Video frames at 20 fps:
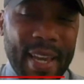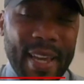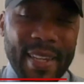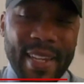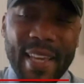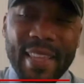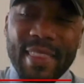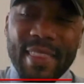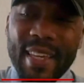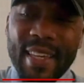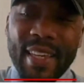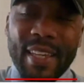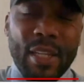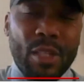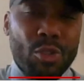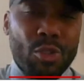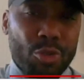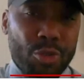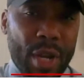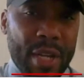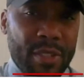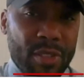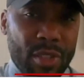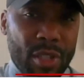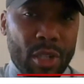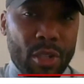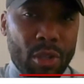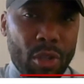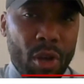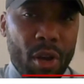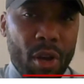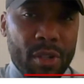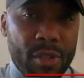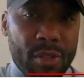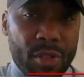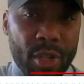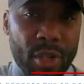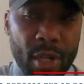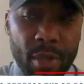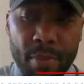and they think can address their
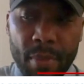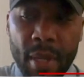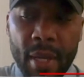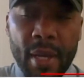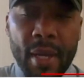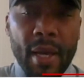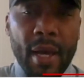long-term